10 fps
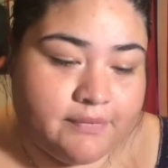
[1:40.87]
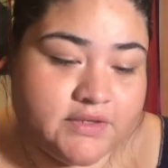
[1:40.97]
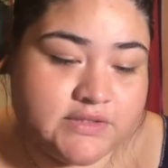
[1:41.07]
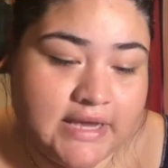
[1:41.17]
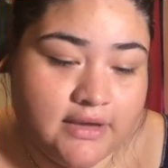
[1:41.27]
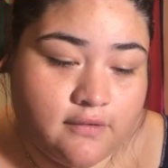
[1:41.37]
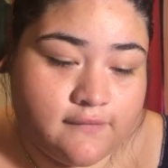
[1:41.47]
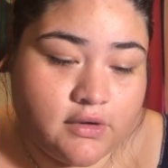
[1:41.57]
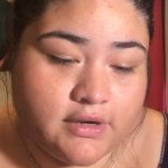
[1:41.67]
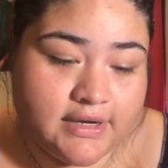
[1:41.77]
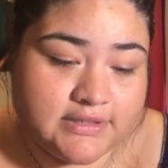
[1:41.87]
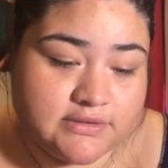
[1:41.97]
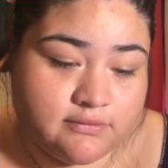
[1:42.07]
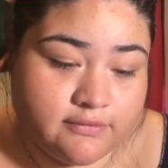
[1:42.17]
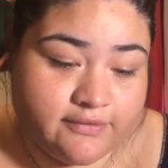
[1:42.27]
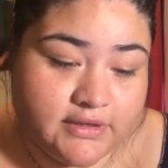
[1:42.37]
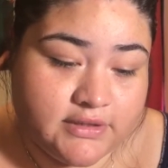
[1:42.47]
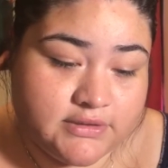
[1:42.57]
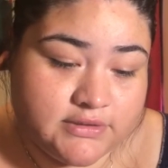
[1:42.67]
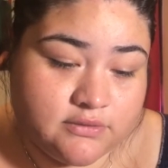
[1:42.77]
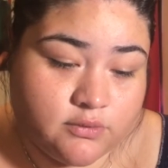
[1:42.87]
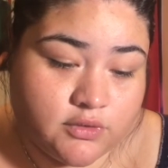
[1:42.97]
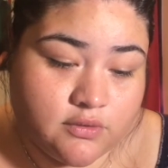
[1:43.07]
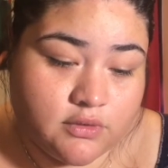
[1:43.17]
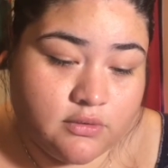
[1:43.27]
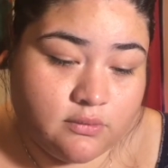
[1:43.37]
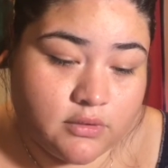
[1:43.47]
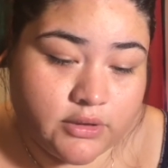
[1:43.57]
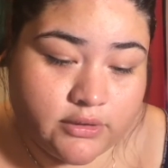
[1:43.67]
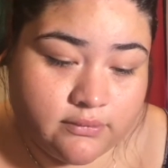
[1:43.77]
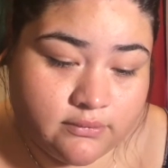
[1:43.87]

It's the Hangover RX Replenish with coconut water,